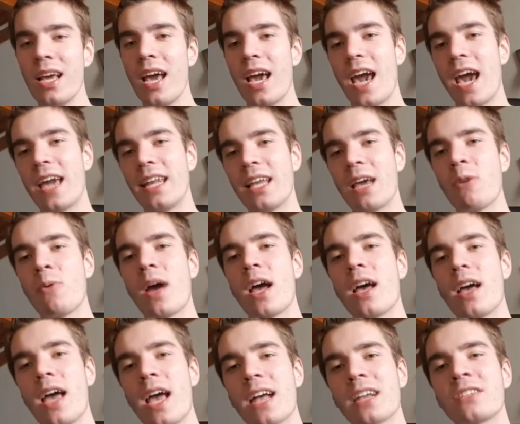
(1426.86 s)
And they
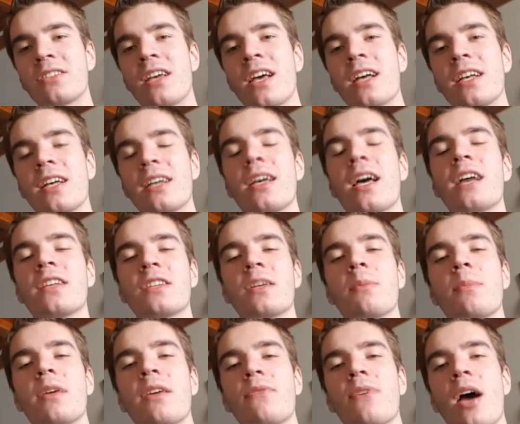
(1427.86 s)
were
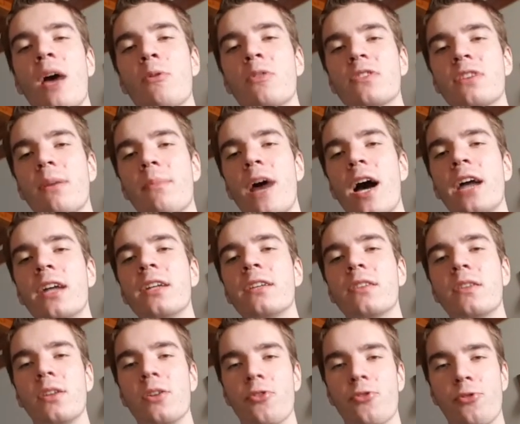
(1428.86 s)
asking me if I was abiding
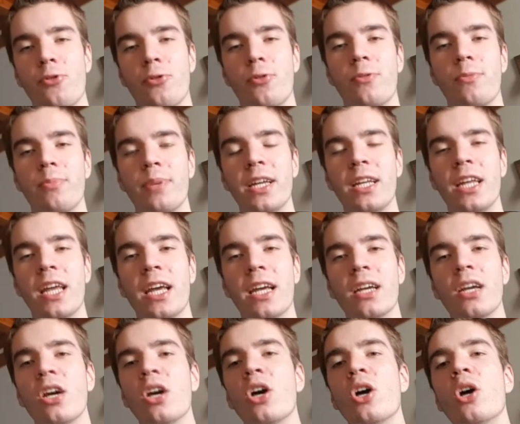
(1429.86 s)
the new rule,
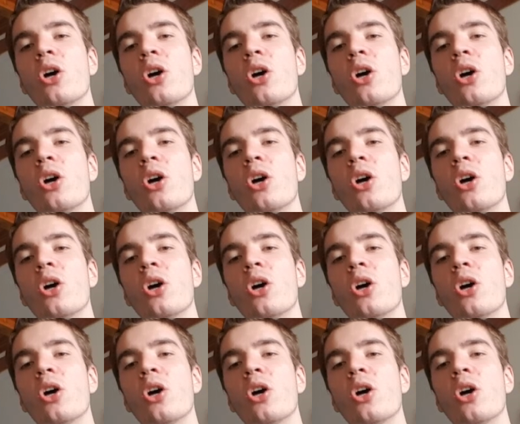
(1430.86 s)
meaning,